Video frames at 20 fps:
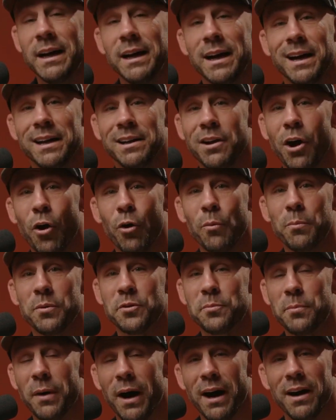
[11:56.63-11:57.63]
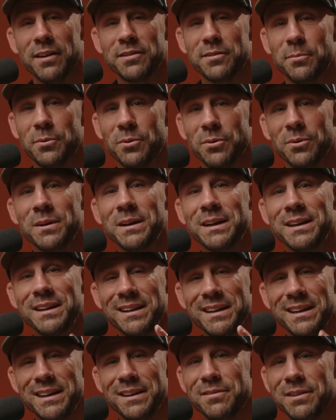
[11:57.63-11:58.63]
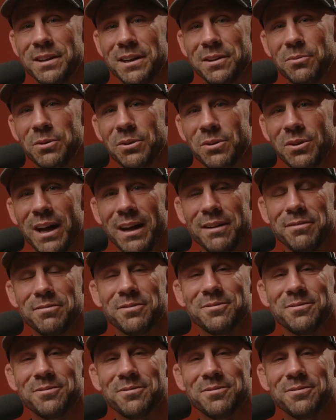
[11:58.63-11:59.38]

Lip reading: and hope is possible even in real life.